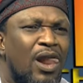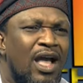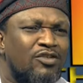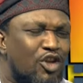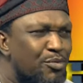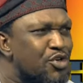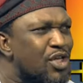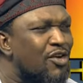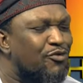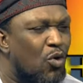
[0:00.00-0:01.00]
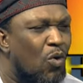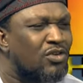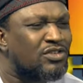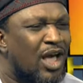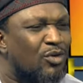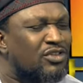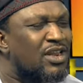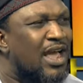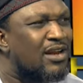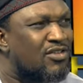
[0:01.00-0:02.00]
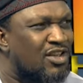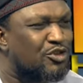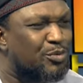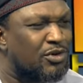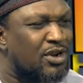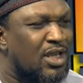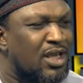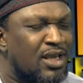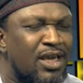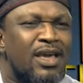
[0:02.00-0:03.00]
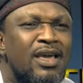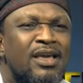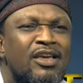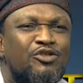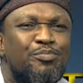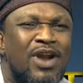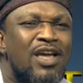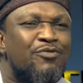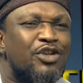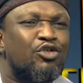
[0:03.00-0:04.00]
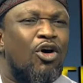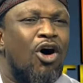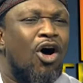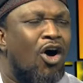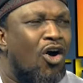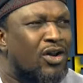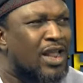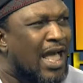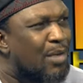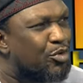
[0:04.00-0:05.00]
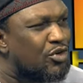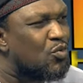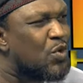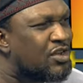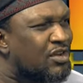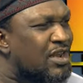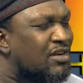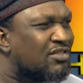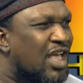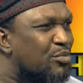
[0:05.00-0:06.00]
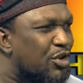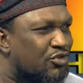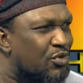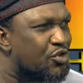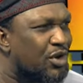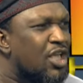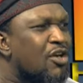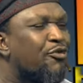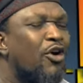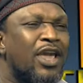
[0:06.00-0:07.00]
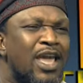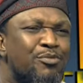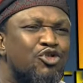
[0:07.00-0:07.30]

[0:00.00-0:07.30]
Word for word: So, as commissioner for works, housing, and transport, he is privy to all that happened within this administration.